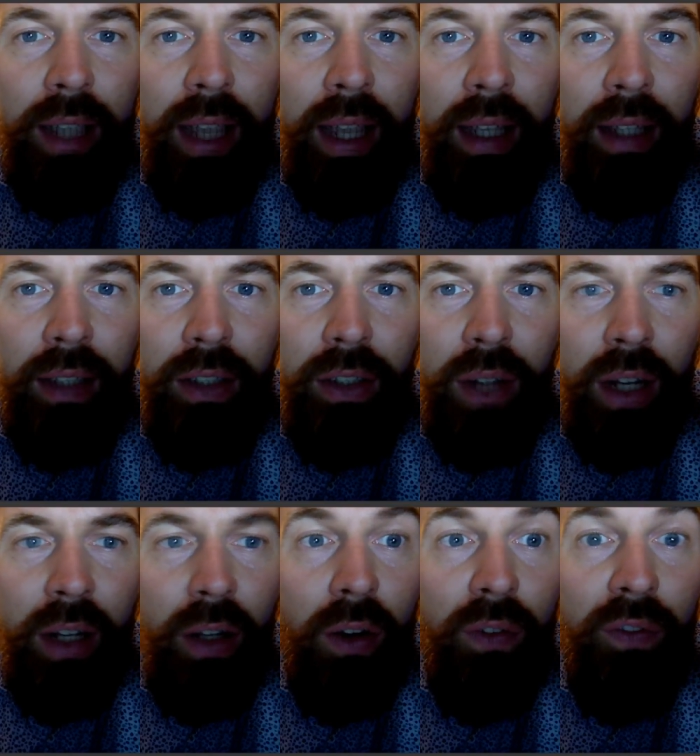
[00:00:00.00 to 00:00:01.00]
they try
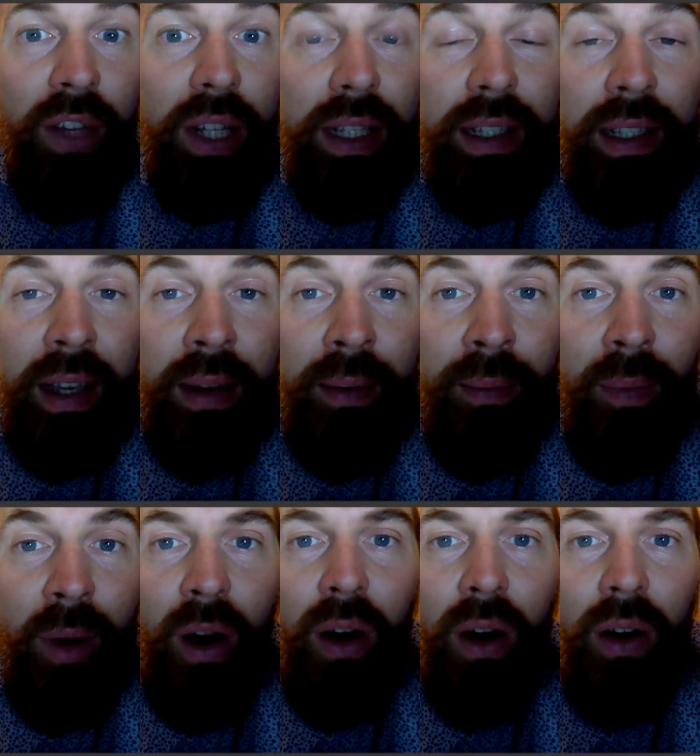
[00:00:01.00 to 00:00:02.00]
to convince him
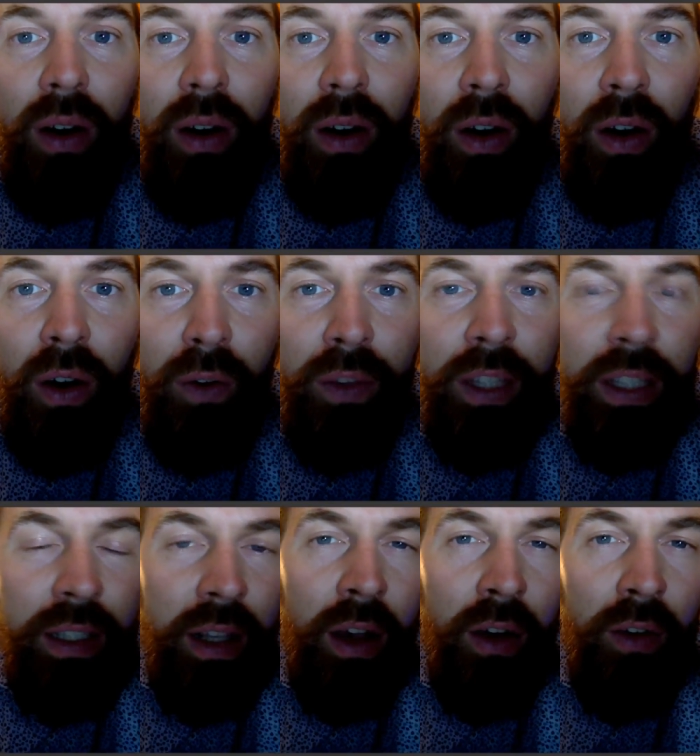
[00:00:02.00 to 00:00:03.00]
of this
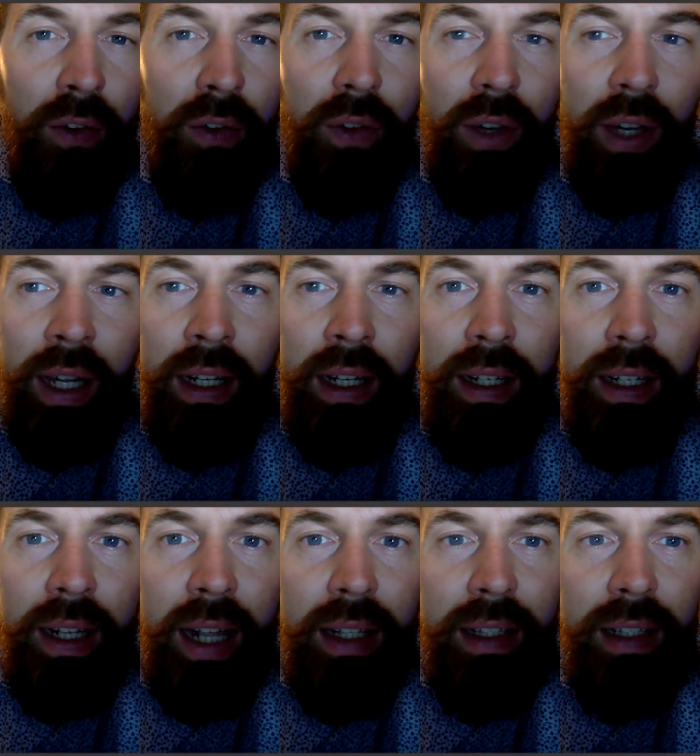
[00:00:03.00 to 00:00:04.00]
love, and
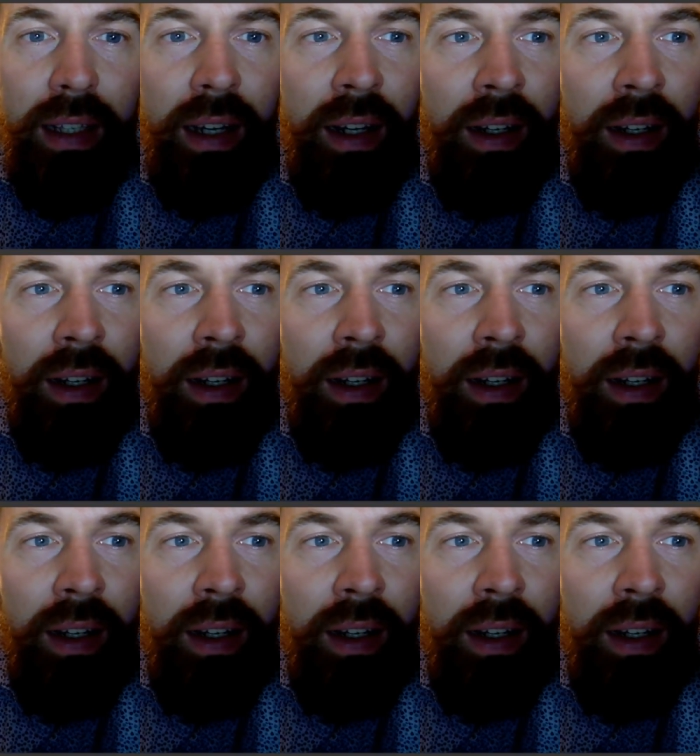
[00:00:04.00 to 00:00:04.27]
that's